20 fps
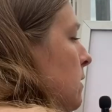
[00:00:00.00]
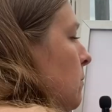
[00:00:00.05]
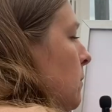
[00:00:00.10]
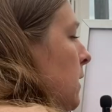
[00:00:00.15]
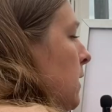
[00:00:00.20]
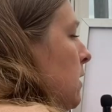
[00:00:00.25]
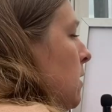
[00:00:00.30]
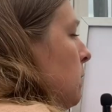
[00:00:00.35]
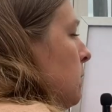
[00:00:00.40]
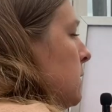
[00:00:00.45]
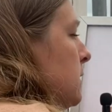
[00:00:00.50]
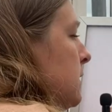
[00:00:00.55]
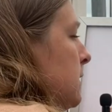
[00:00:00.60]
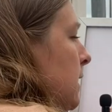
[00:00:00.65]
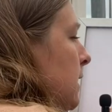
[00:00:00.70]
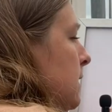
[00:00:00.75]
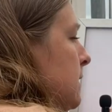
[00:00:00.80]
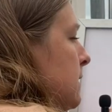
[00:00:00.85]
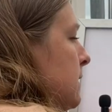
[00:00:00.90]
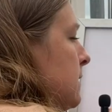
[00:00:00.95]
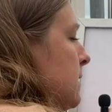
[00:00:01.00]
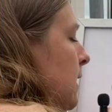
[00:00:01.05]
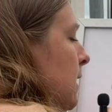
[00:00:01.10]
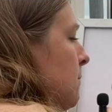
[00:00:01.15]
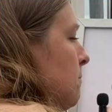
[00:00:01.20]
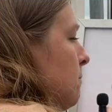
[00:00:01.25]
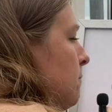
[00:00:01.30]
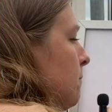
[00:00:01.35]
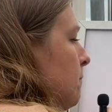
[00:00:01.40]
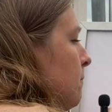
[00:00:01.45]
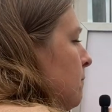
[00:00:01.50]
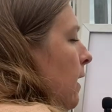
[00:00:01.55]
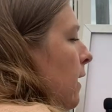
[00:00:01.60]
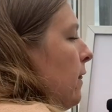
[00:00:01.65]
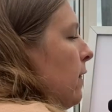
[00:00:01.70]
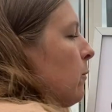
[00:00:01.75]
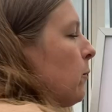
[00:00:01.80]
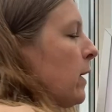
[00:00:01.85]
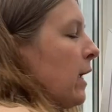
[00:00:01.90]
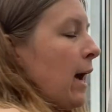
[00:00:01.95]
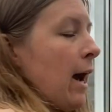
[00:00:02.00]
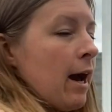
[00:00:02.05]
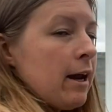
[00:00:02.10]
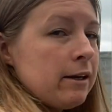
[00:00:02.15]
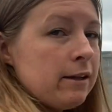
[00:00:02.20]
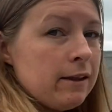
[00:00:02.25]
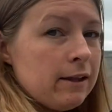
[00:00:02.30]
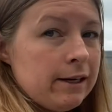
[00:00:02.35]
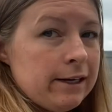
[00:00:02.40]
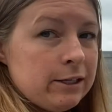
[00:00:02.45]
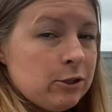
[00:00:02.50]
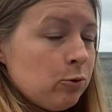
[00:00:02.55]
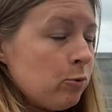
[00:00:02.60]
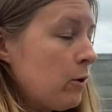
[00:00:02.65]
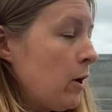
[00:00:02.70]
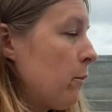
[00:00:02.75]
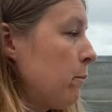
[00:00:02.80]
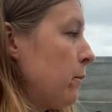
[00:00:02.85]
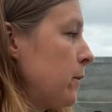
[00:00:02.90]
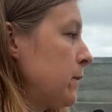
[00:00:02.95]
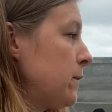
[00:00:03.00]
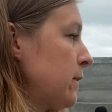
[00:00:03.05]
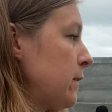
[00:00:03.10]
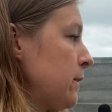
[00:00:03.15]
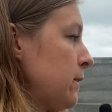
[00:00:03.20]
the big number stays the same, and then we add the little numbers.